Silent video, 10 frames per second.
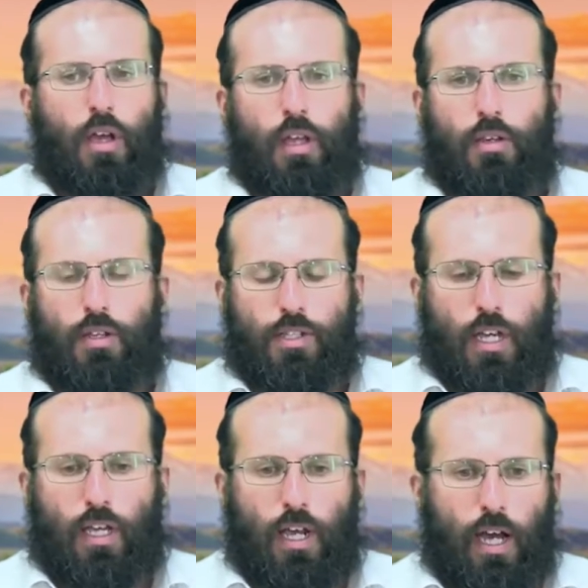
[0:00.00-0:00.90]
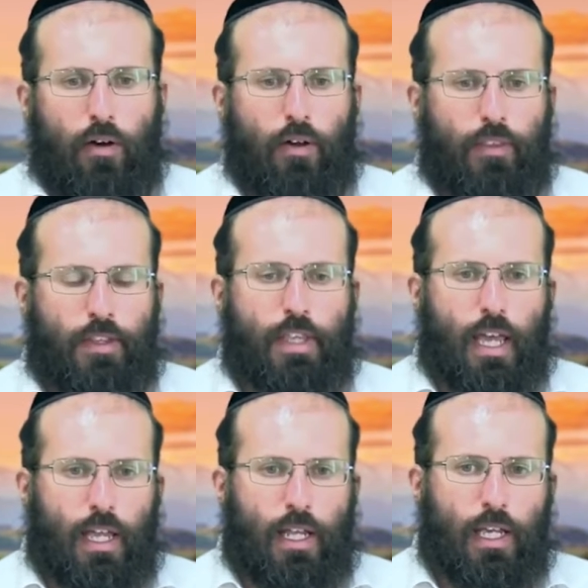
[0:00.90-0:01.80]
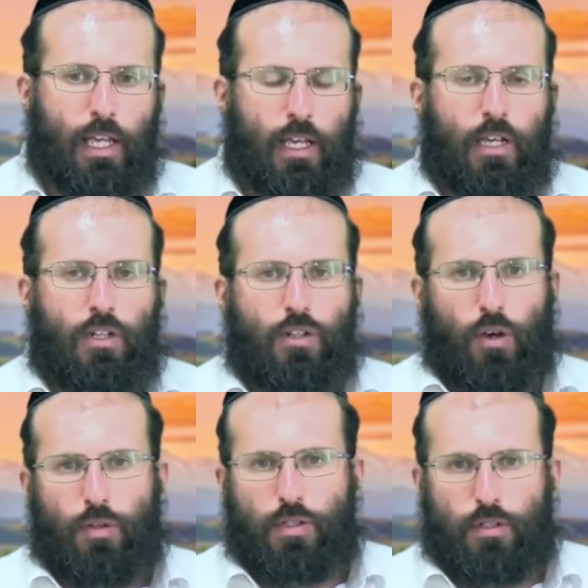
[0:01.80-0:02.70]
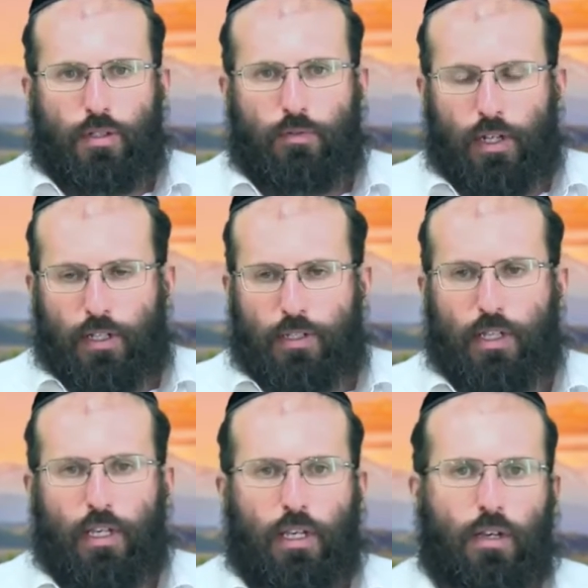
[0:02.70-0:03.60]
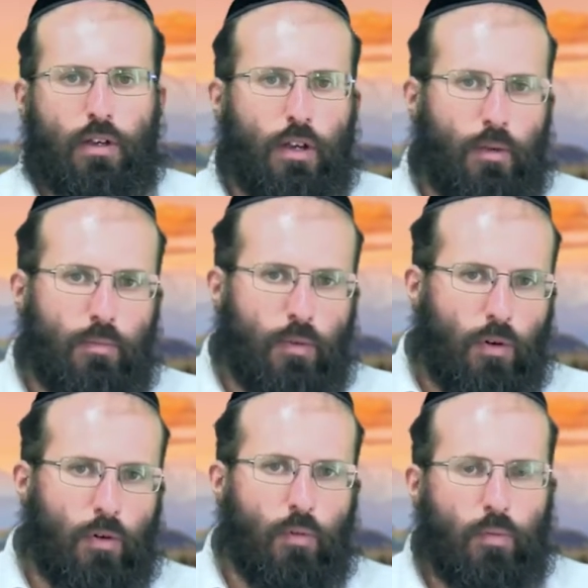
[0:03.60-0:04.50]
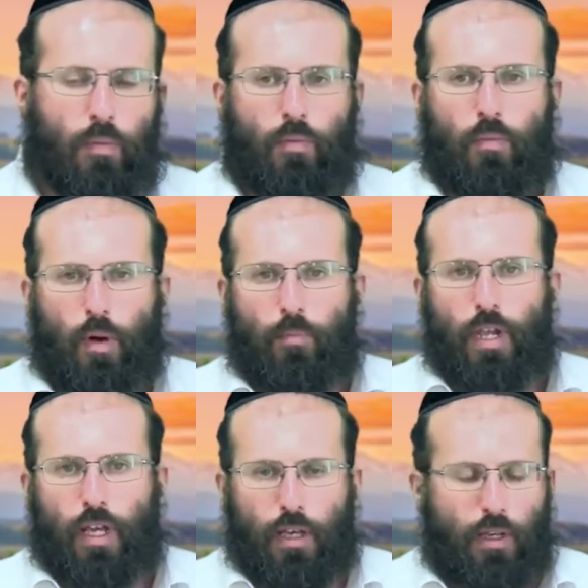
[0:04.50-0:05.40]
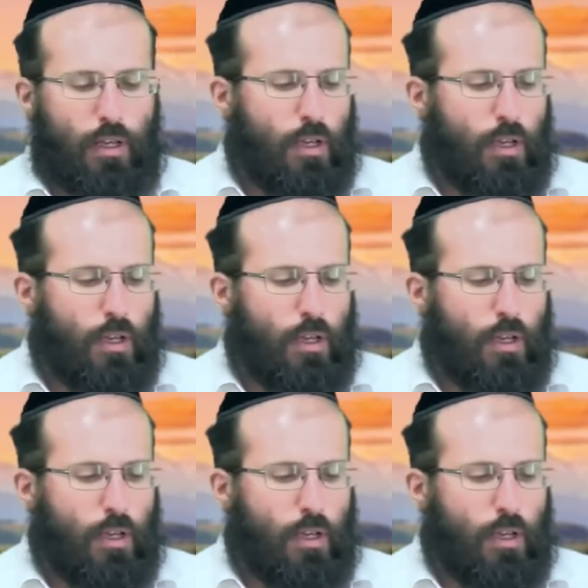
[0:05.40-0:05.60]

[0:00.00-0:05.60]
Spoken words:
And you can check it out on the Daily Dose Divinity or 1 minute